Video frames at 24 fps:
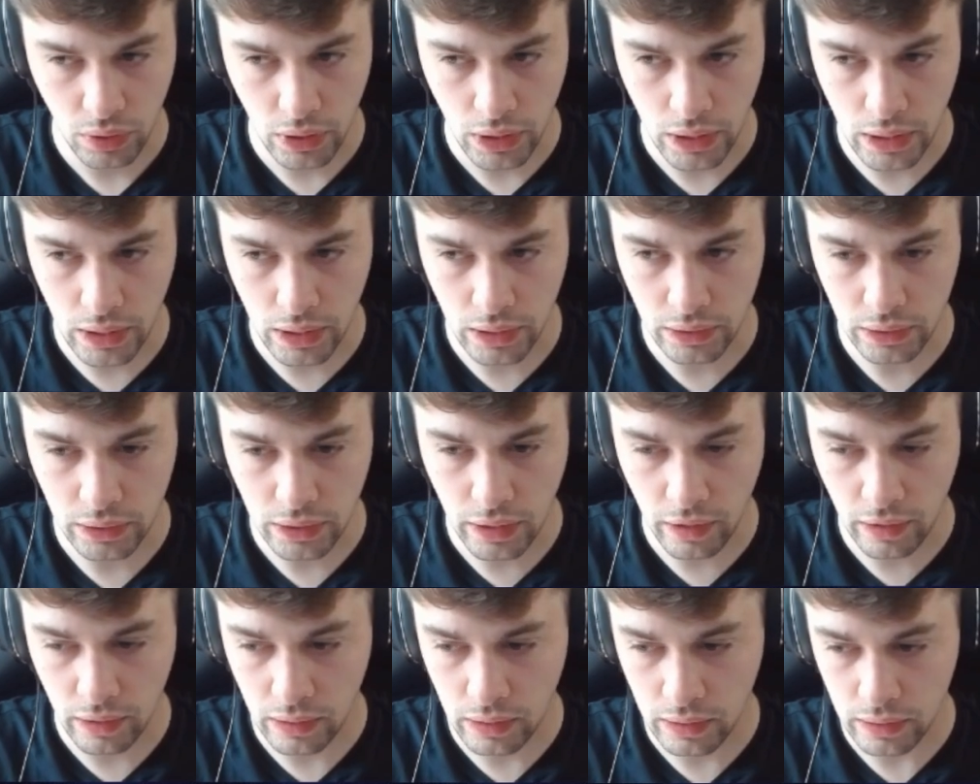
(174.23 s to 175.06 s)
And
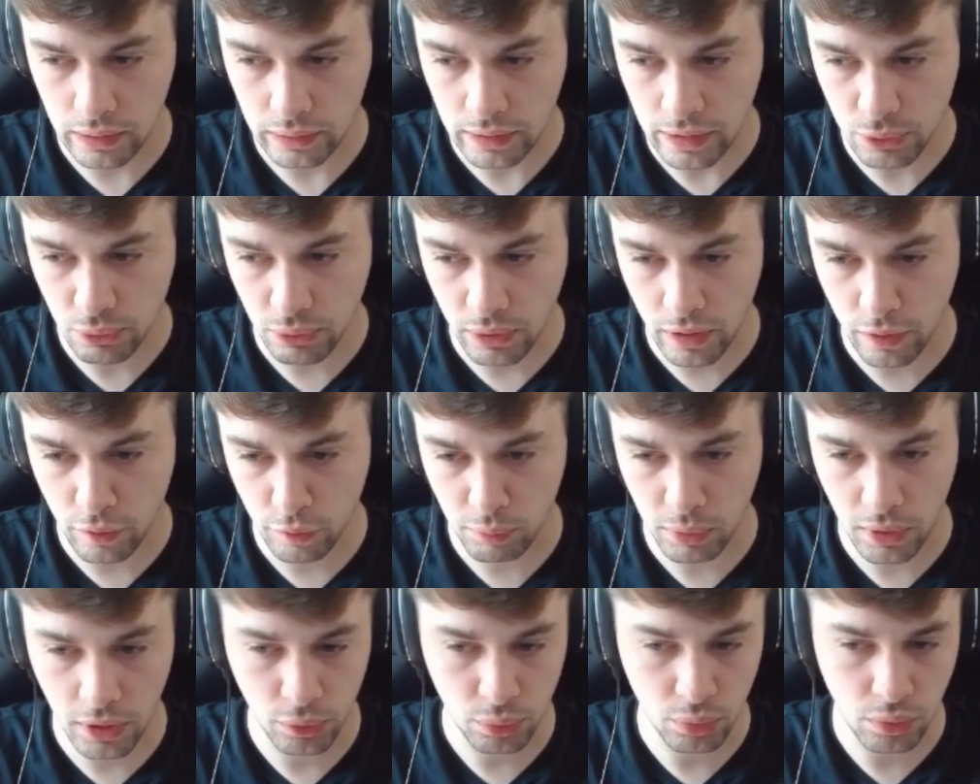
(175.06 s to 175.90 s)
that's why I've
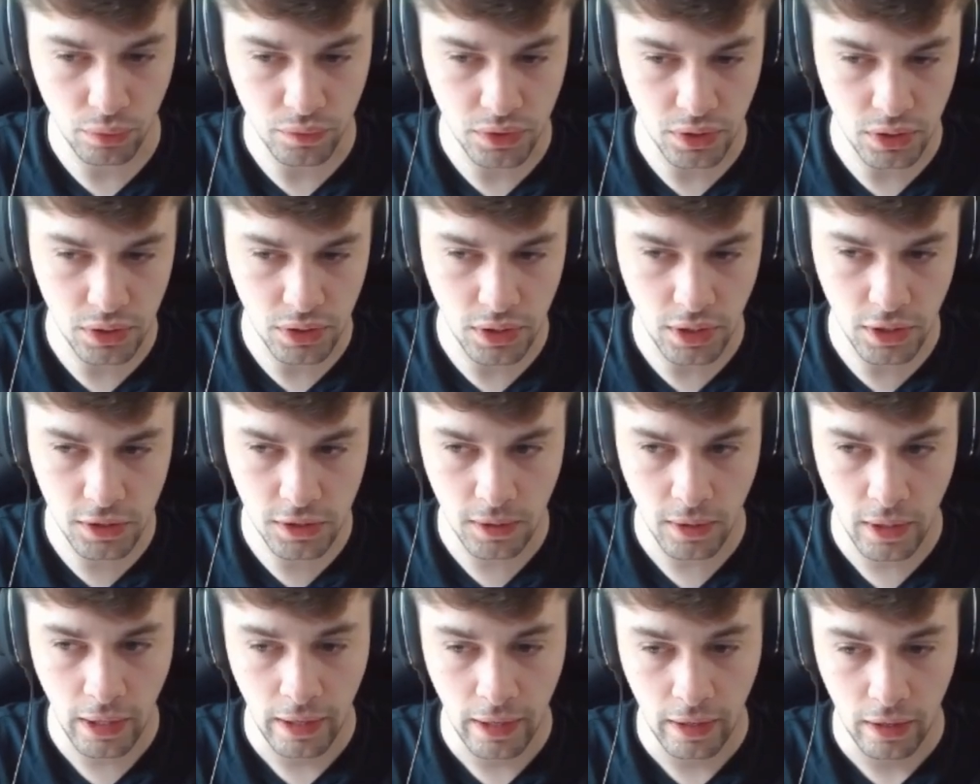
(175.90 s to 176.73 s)
played move c6,
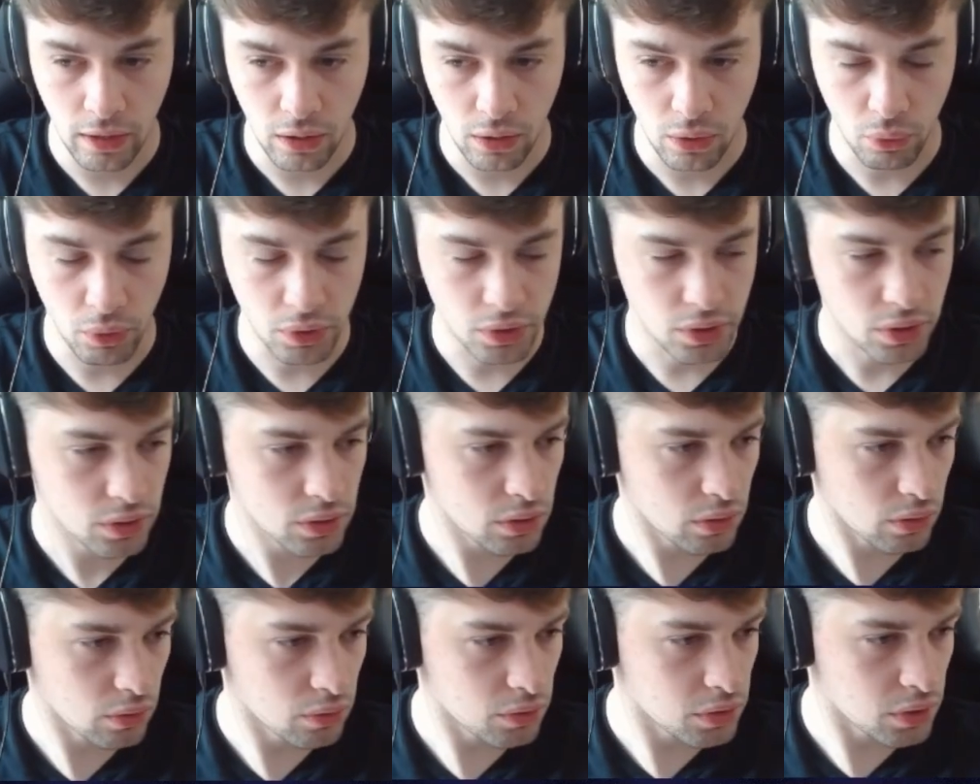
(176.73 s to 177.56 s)
which
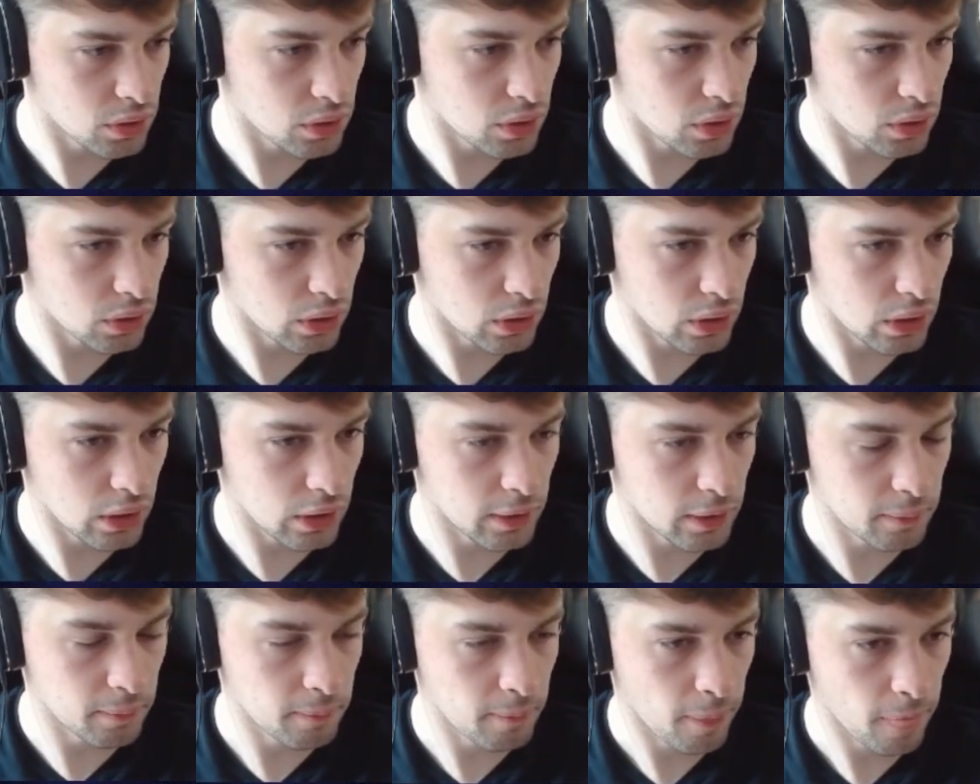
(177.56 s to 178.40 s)
is considered
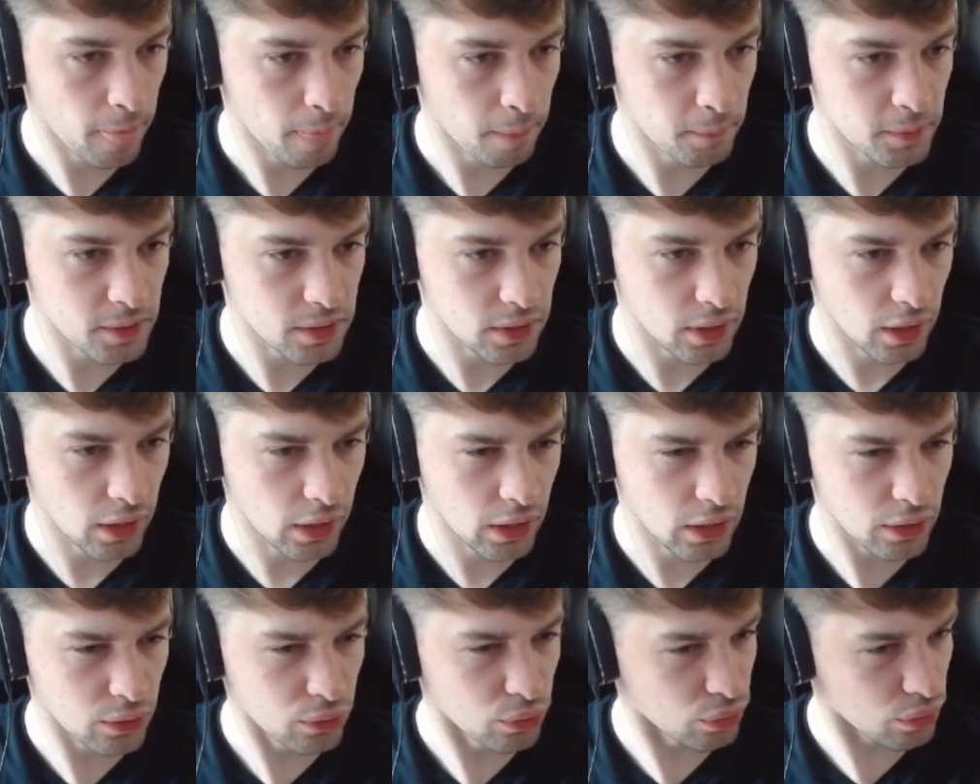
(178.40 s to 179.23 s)
a
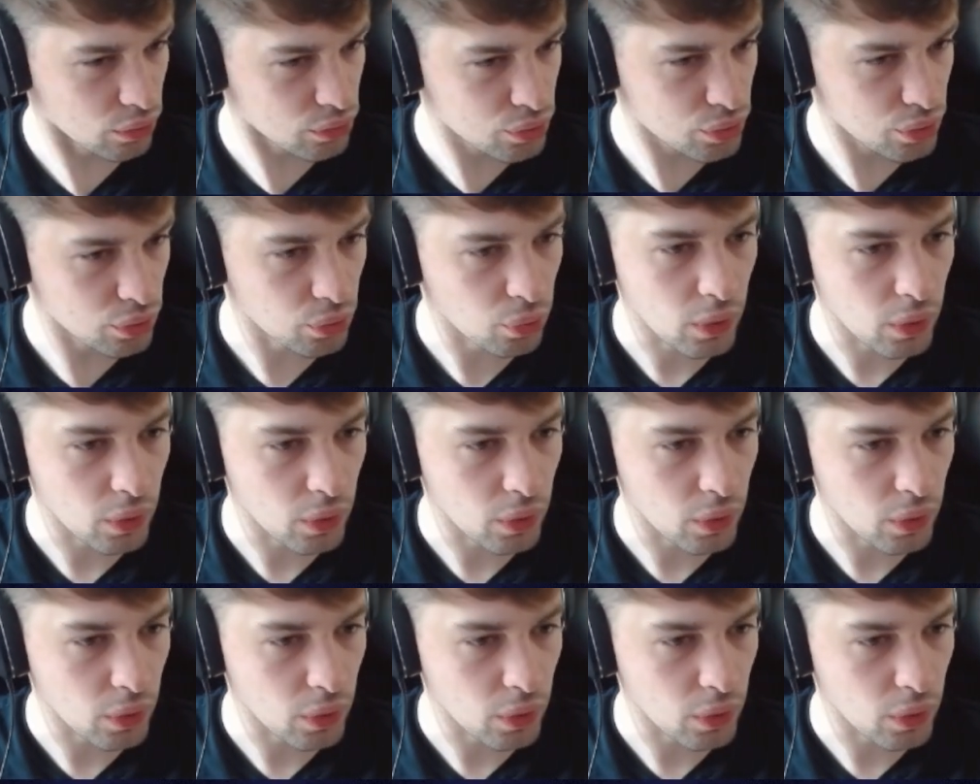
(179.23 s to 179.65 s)
mistake. Not sure